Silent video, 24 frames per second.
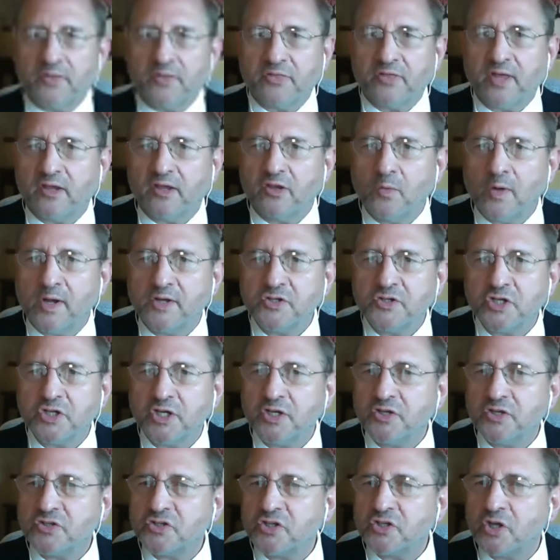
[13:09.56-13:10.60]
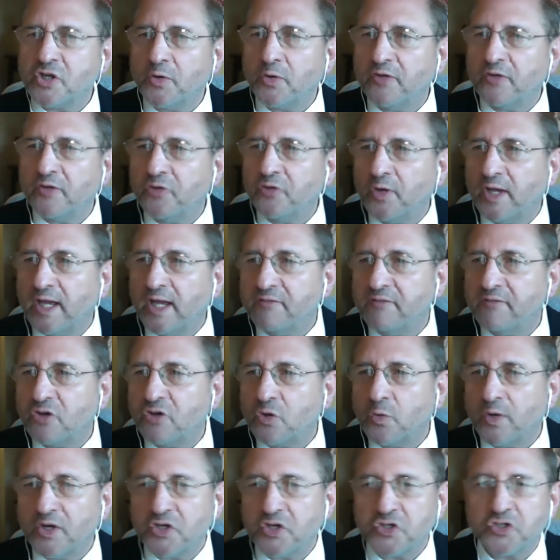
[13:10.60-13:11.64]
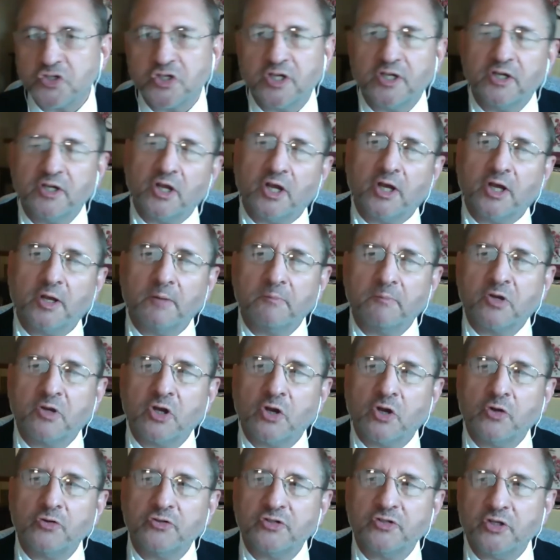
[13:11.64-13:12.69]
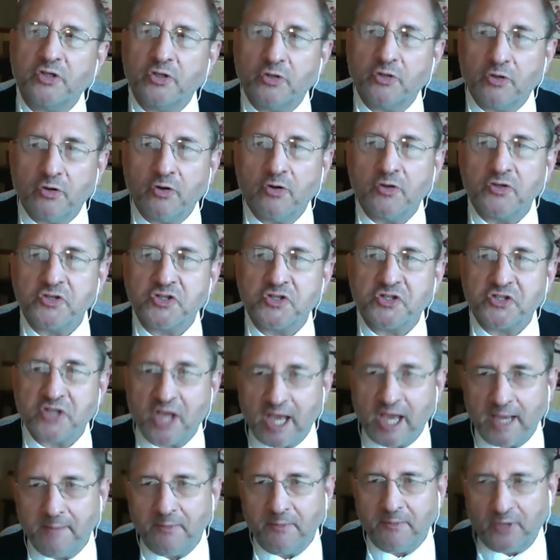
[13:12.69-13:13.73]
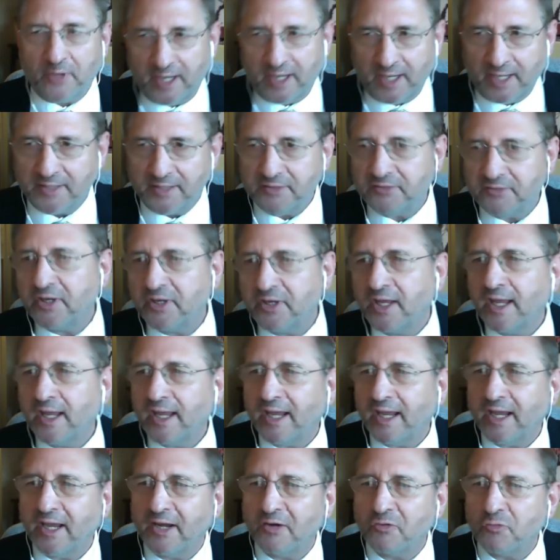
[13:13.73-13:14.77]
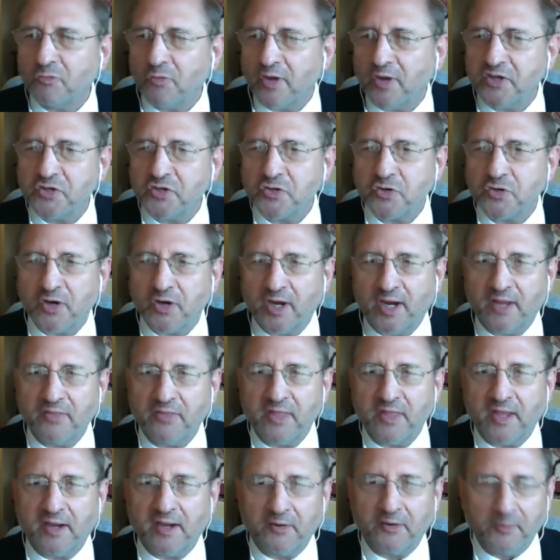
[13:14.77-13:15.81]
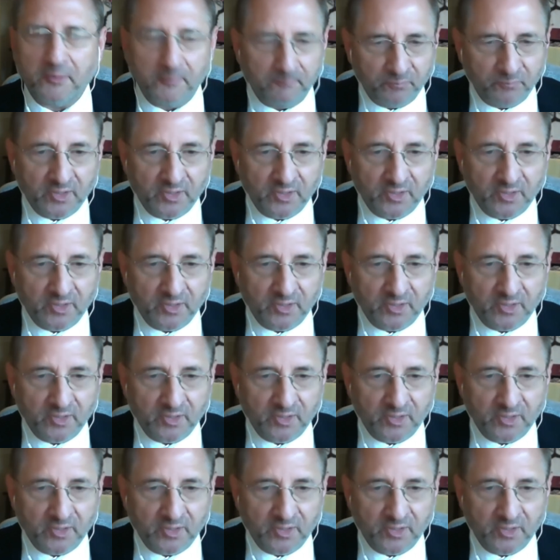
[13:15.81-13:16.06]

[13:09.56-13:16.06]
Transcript: thank you, Anji. So if you have a question, uh, go to your cyber hand and raise your hand there.